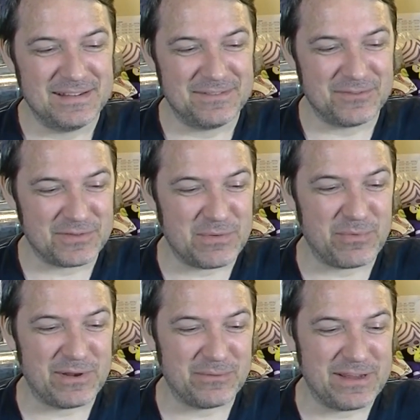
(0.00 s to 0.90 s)
For some
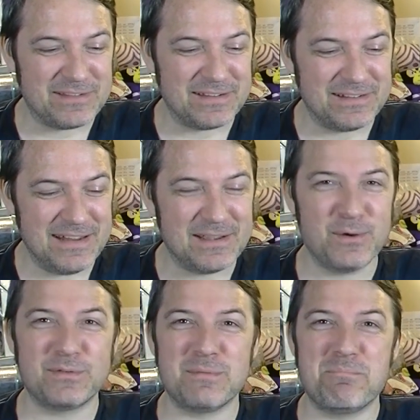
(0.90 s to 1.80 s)
weird reason, he
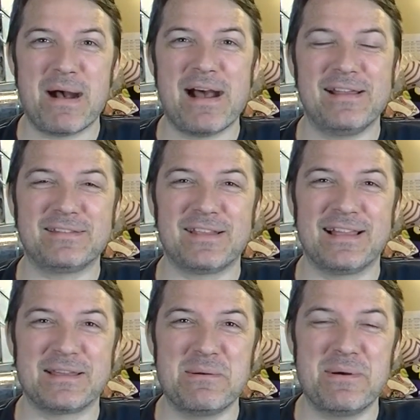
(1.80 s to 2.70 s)
goes and buys
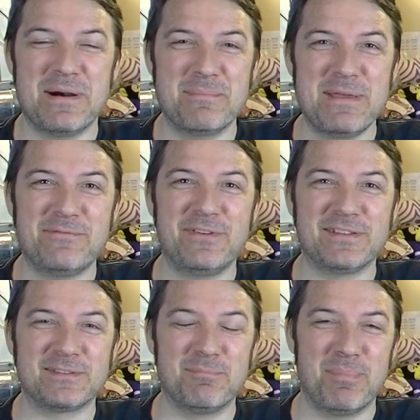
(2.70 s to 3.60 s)
like a
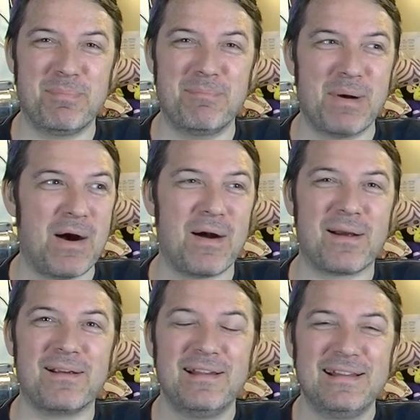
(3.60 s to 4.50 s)
Memphis
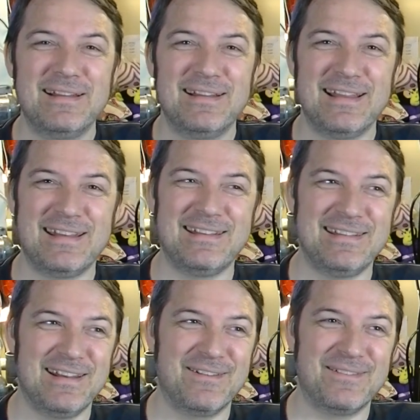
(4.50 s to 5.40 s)
bar and,
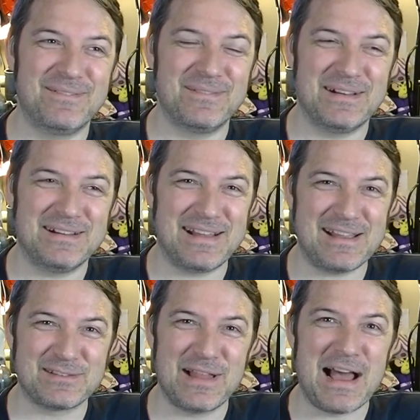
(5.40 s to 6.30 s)
you know,
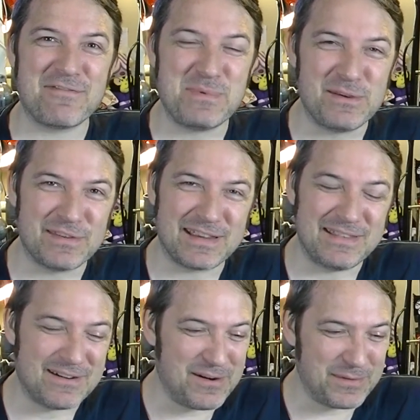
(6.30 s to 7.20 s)
has live music in
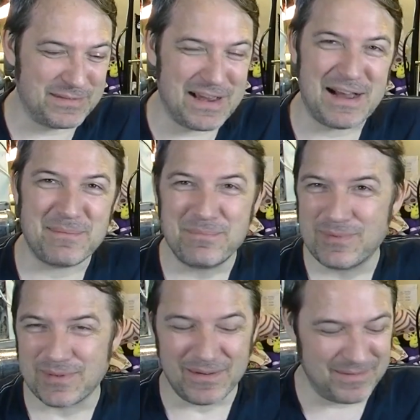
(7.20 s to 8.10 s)
there all the time.
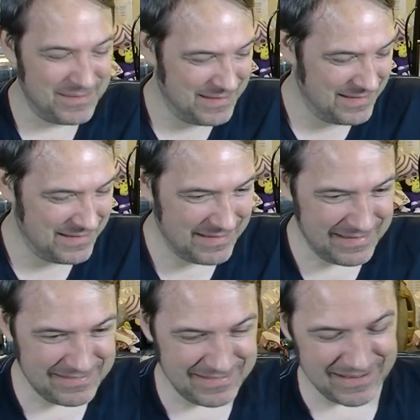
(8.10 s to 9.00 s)
So
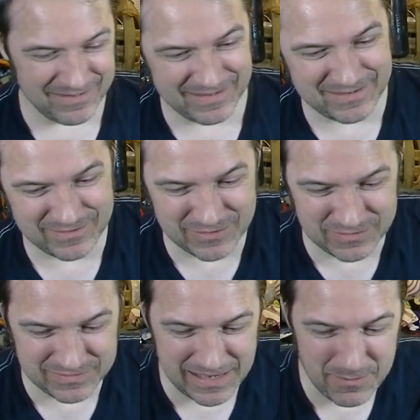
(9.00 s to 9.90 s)
He just couldn't
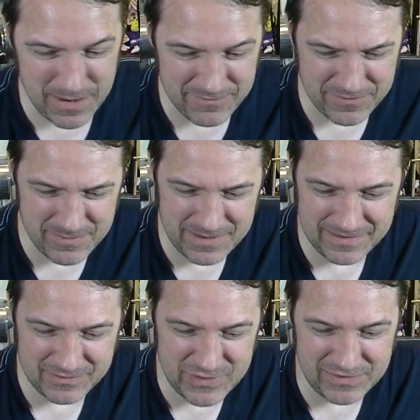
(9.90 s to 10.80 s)
stay away from it. Did
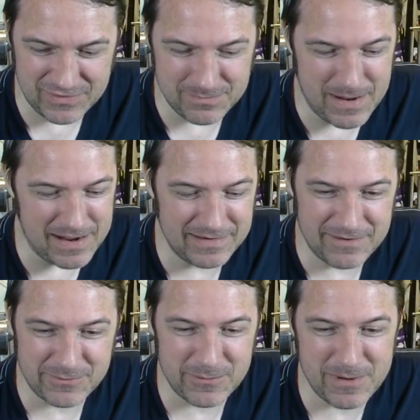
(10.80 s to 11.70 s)
he change his mind
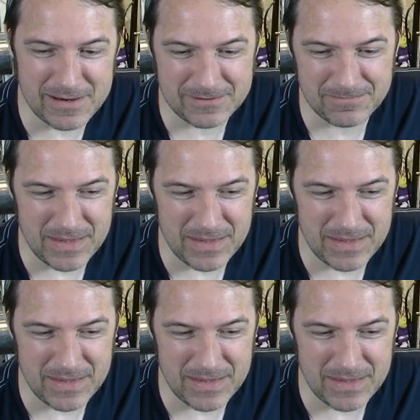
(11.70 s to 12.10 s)
after a while?